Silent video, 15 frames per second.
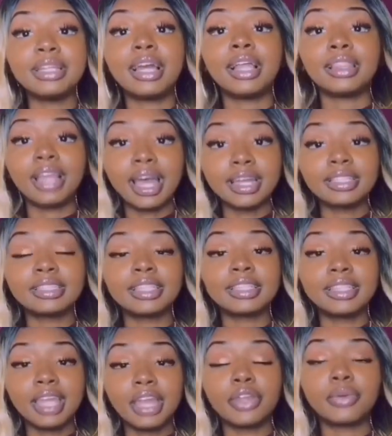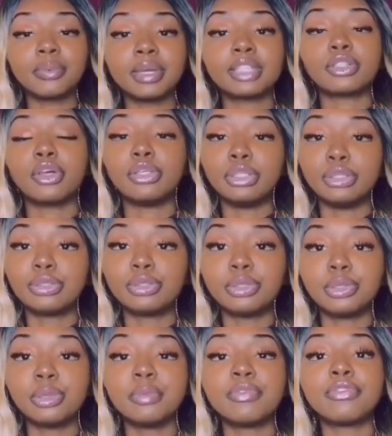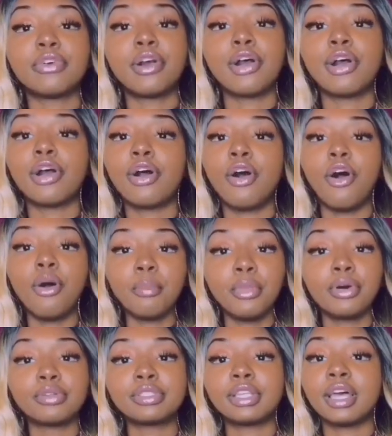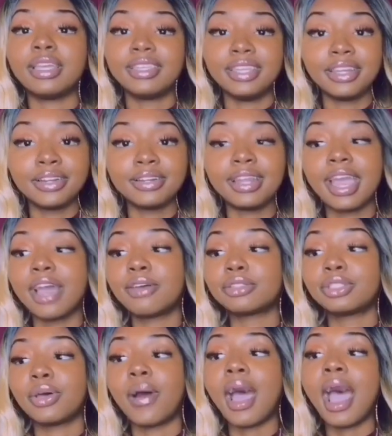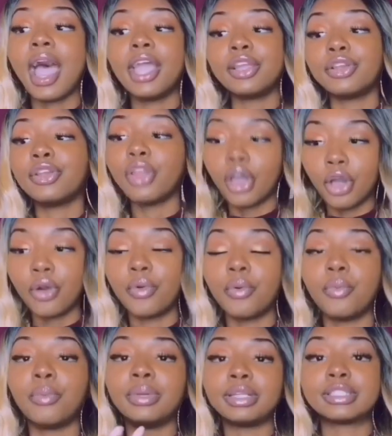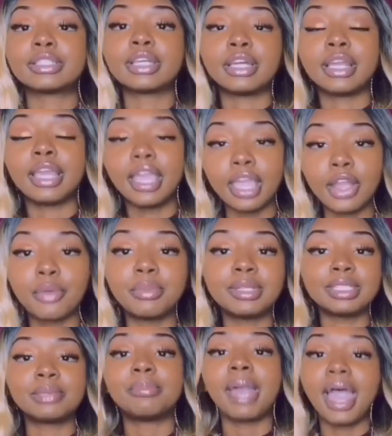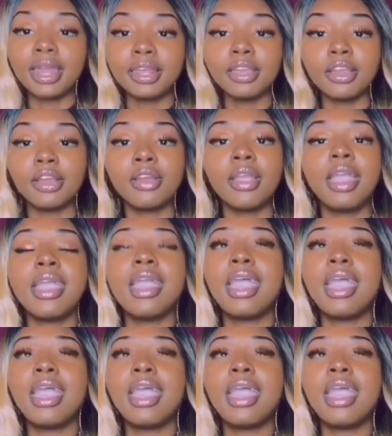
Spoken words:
a lot of synthetic wigs on YouTube for almost a year now, so I know when it's good hair, when it's bad hair,